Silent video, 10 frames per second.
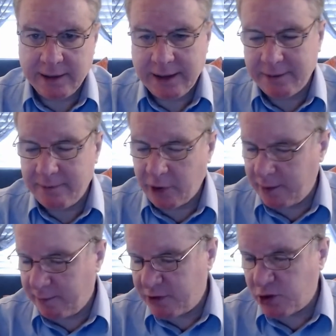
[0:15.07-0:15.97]
and very
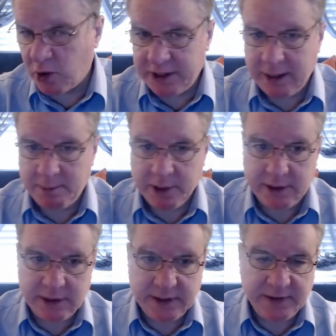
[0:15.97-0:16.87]
short template
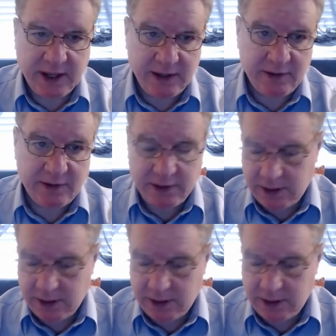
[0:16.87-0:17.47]
in this case.